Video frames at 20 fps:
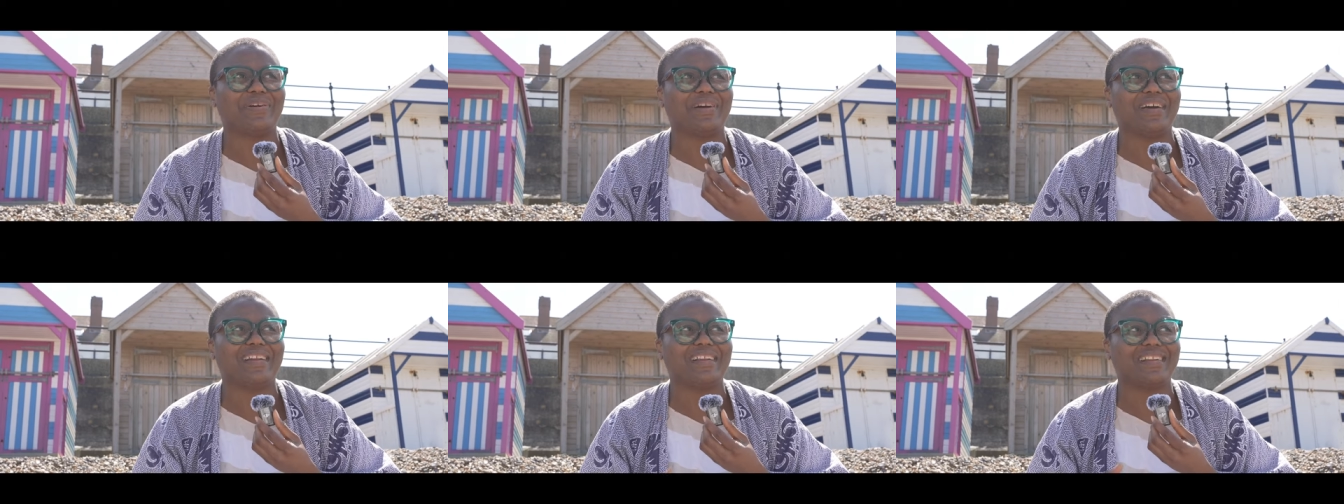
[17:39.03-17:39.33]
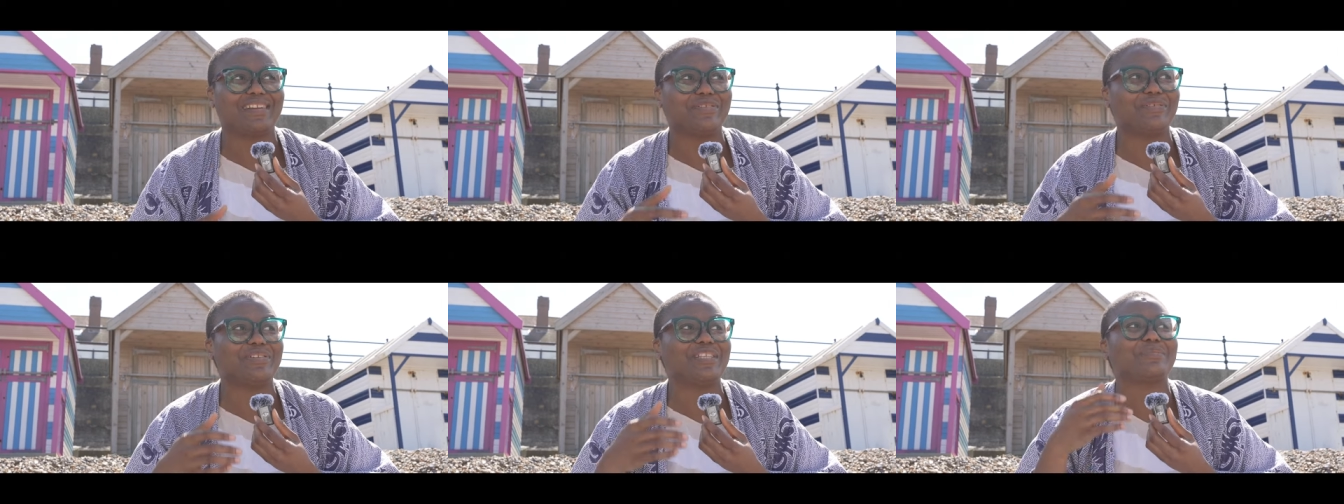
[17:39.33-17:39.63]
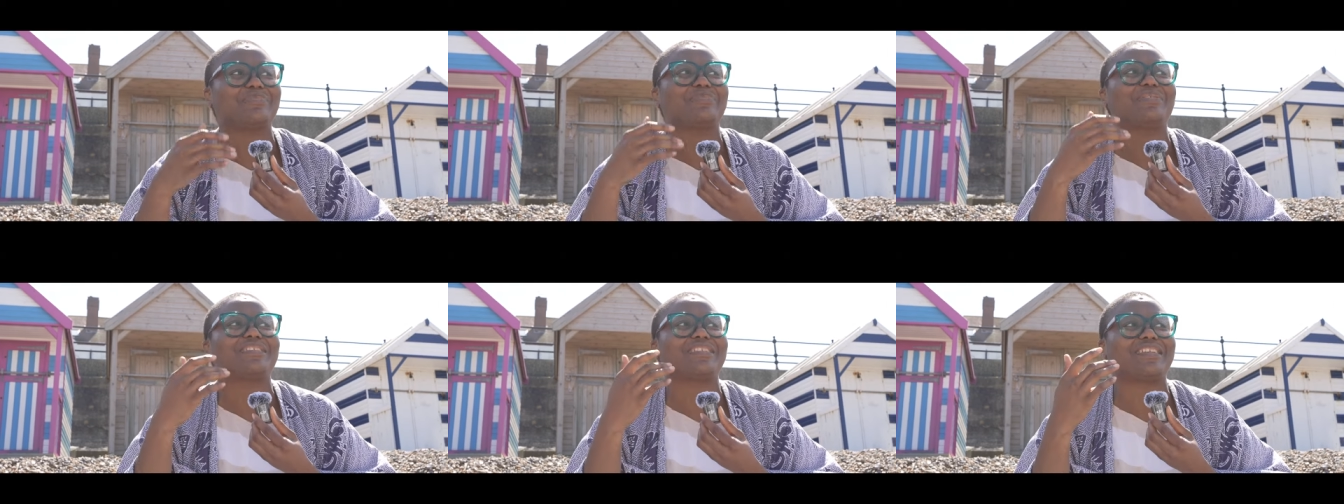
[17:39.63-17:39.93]
The Holy
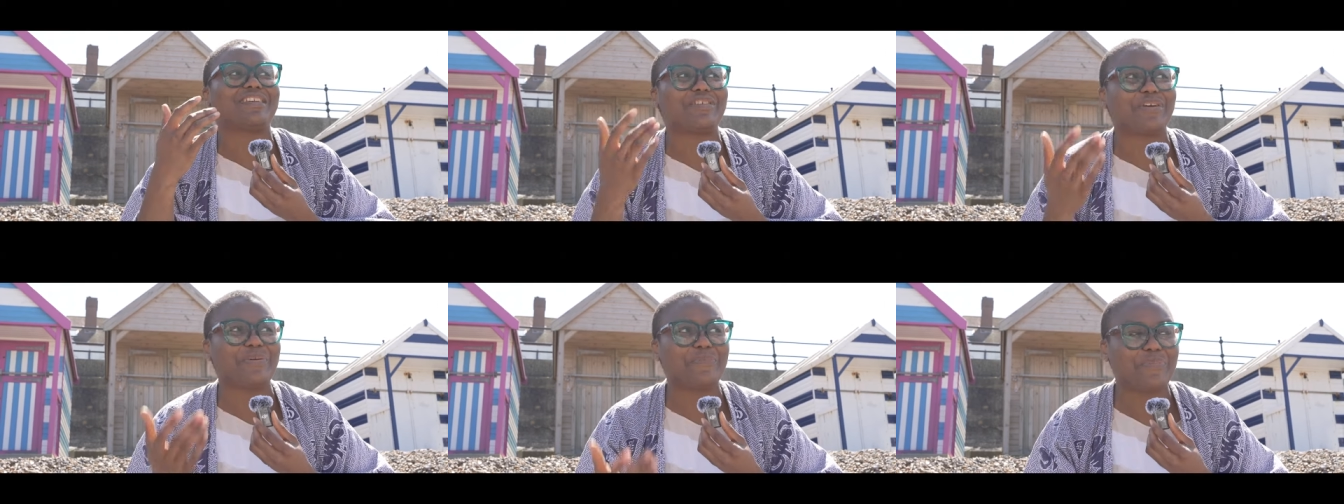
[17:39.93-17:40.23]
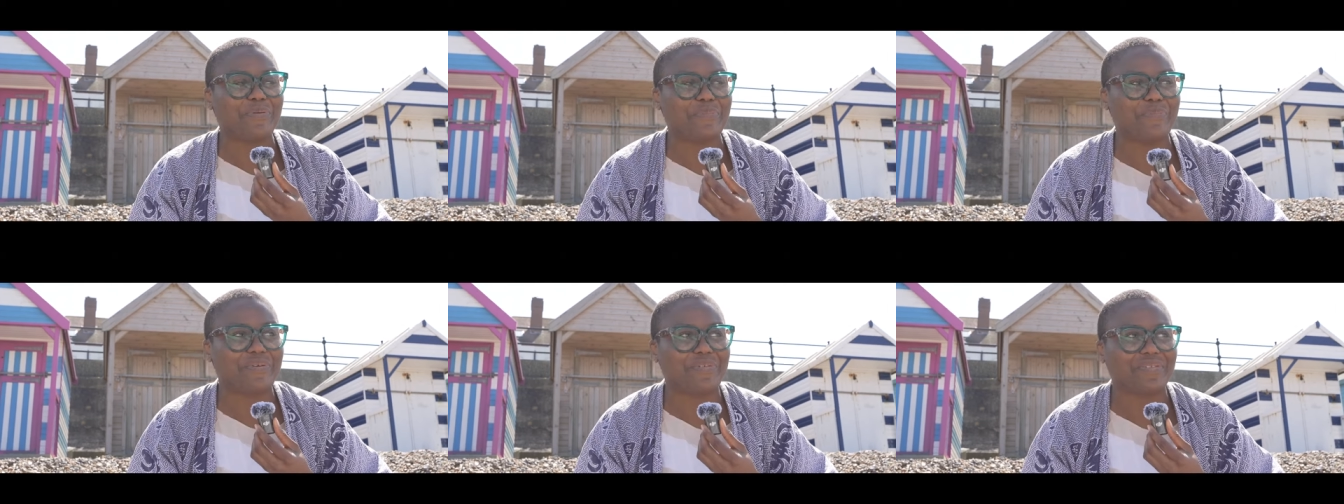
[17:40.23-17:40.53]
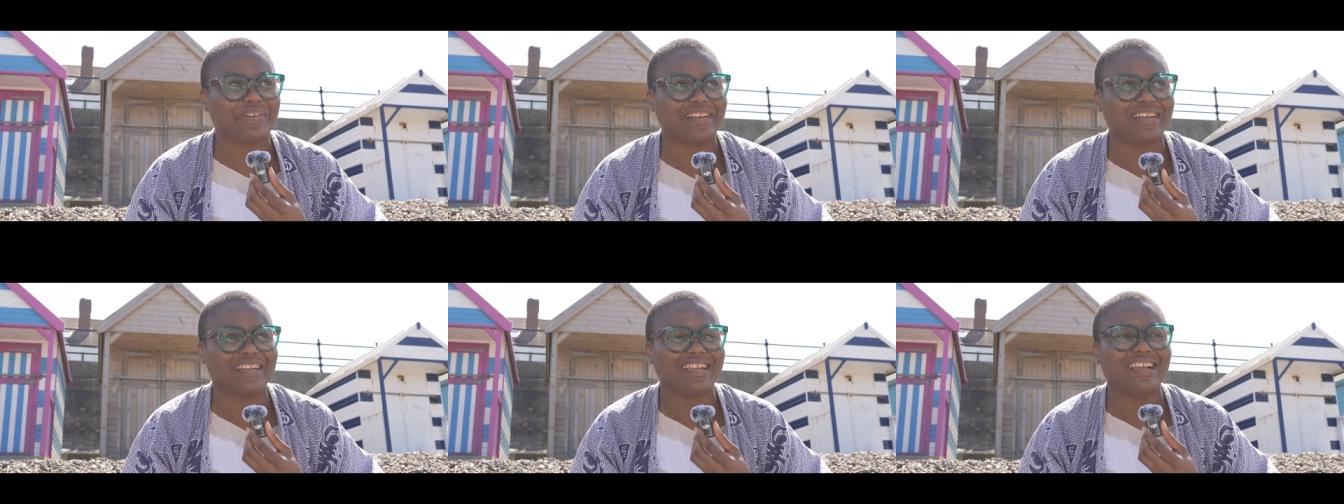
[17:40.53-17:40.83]
Spirit said, you're
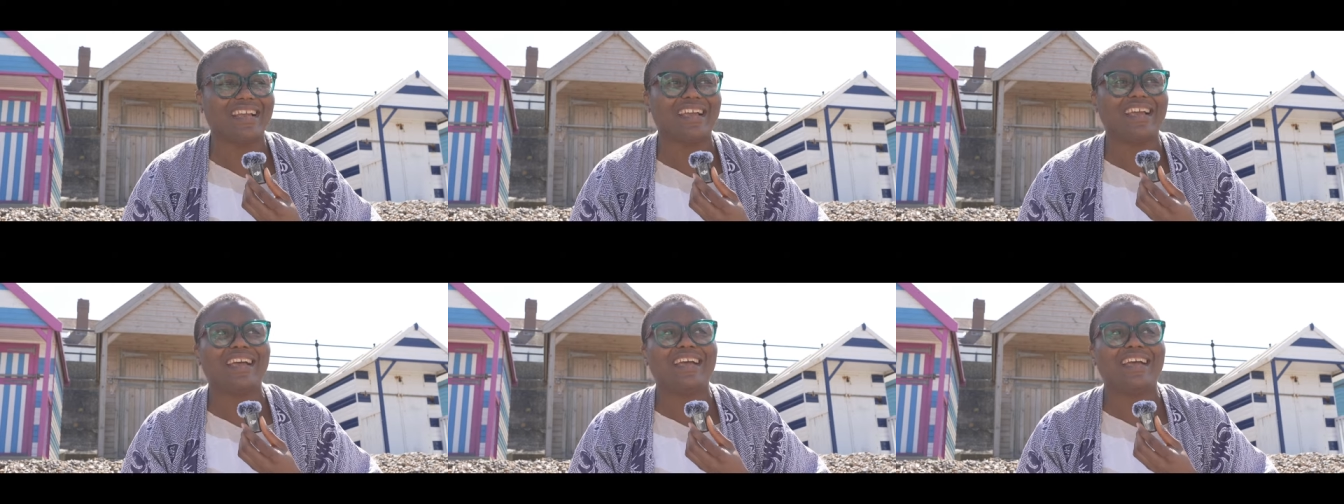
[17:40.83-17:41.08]
murmuring.